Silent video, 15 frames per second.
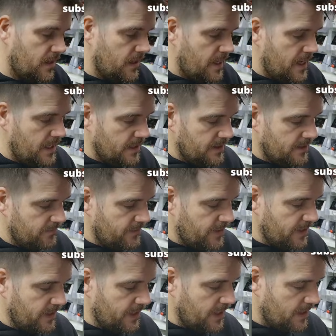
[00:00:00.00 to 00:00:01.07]
anything
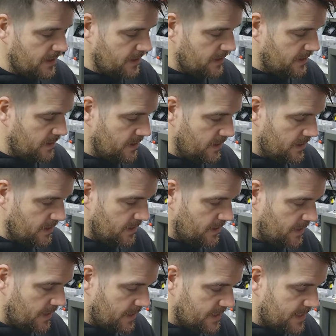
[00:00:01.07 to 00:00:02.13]
really,
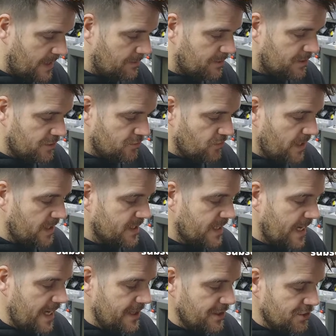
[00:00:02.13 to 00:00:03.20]
except the trace
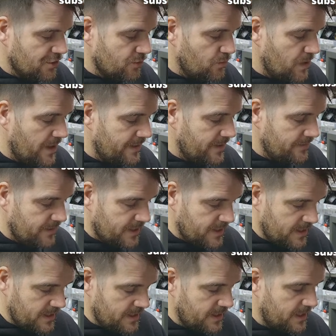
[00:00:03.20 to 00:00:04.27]
getting you somewhere in the
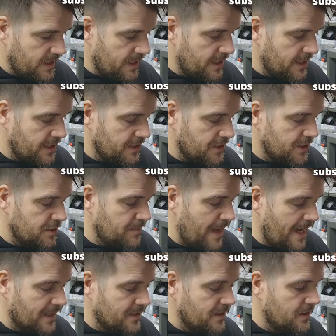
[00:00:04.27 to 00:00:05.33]
vicinity. And you can
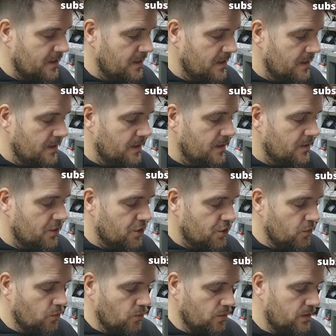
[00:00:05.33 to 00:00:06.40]
suspect the
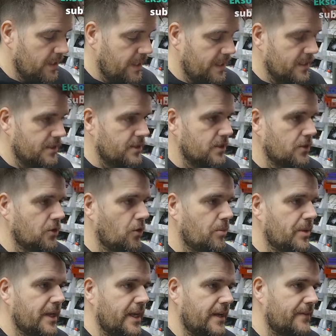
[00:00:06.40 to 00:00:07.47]
short is up
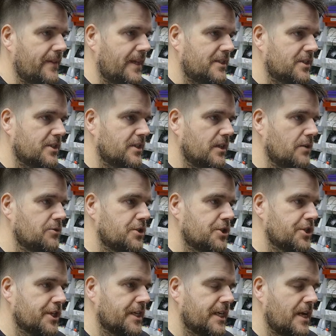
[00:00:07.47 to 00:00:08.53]
here. That's as close as
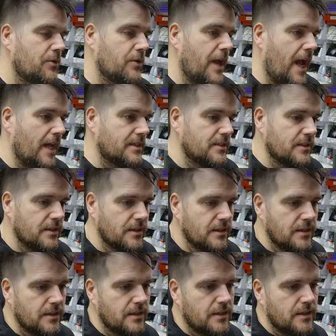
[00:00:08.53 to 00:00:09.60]
you can now get.
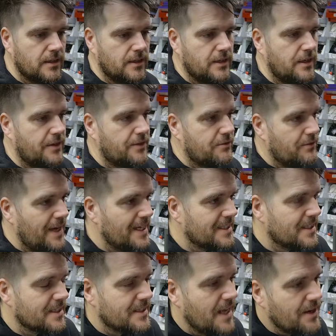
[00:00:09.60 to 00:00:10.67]
The
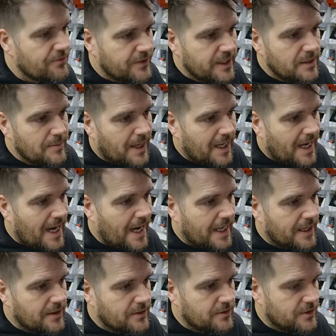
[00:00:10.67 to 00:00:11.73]
rest is then really by eye.
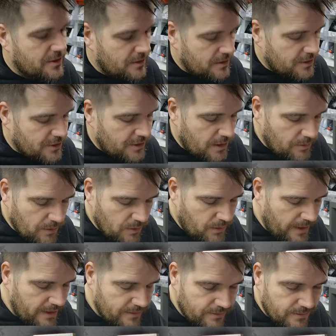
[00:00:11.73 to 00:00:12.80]
There's no other
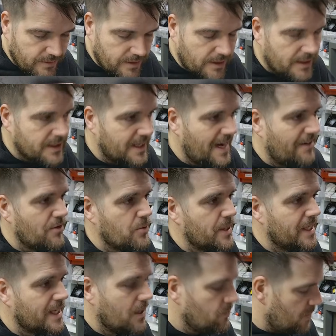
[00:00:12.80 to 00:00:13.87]
way of
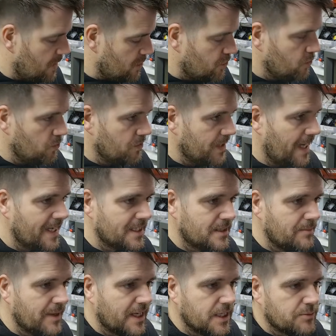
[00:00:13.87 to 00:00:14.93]
narrowing down that short. That is
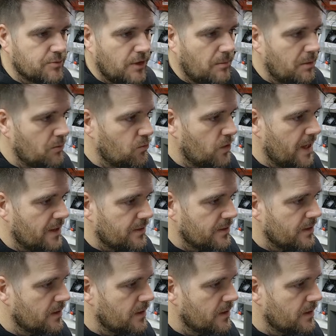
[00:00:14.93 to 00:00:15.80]
the biggest problem with